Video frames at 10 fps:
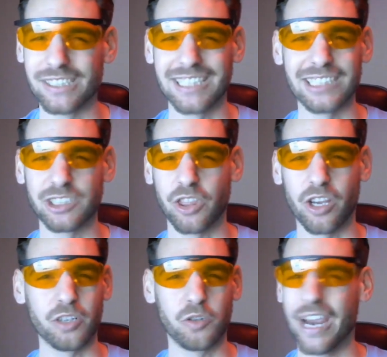since
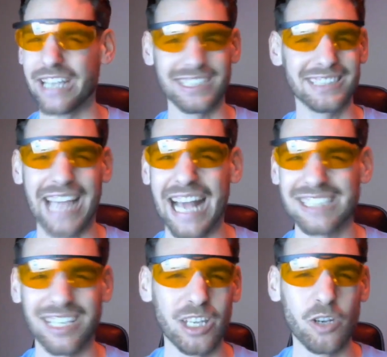3rd grade, since I
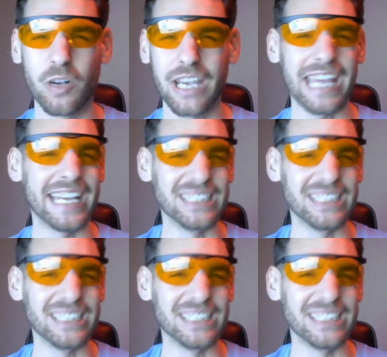was a little kid.